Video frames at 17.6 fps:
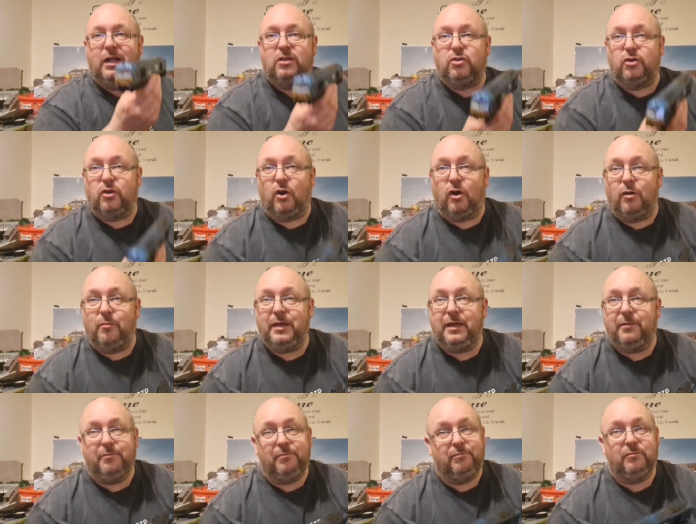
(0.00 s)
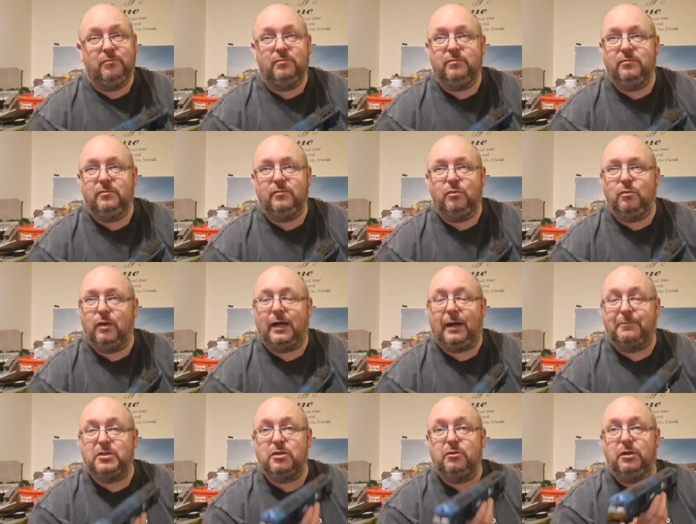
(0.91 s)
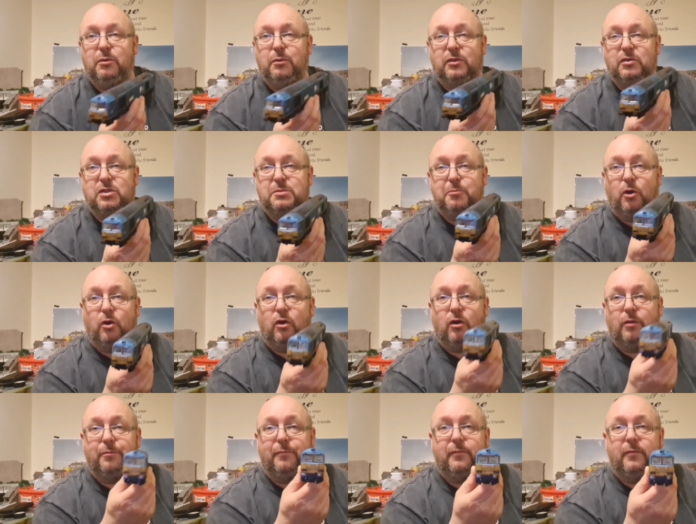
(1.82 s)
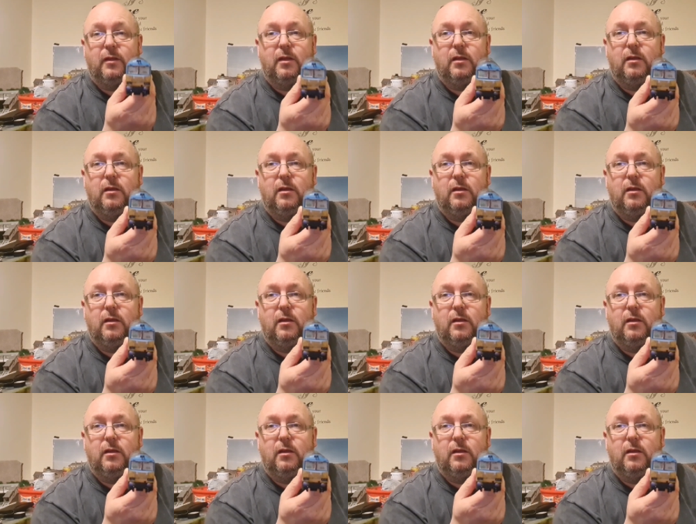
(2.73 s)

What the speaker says: Well done, Hornby. Absolutely spot on.